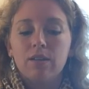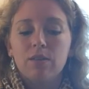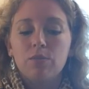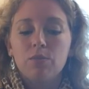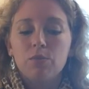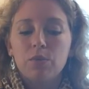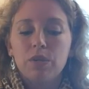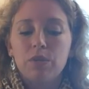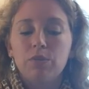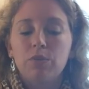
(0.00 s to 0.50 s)

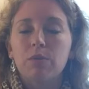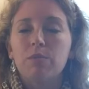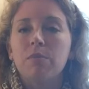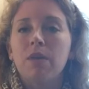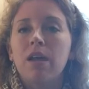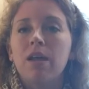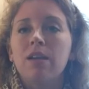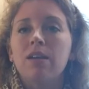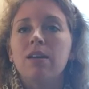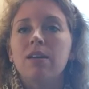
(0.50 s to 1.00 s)
we
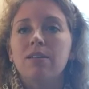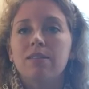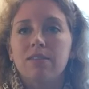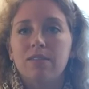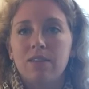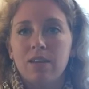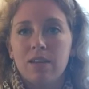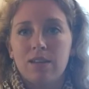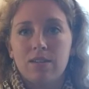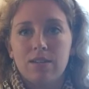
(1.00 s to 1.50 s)
remain
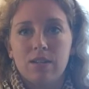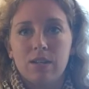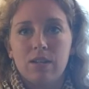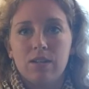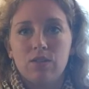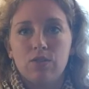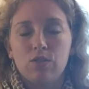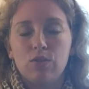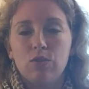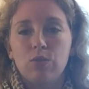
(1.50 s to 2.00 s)
authentic
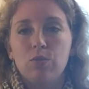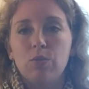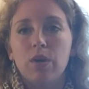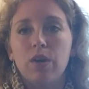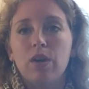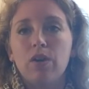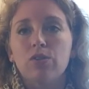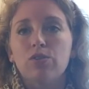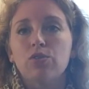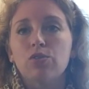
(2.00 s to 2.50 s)
to what
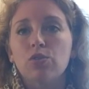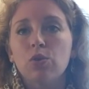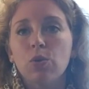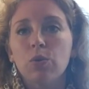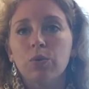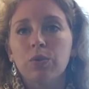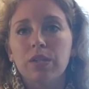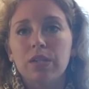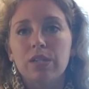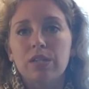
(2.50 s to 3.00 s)
our
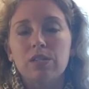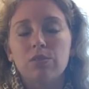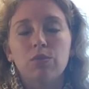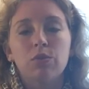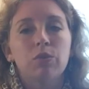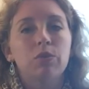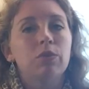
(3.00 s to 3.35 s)
soul needs,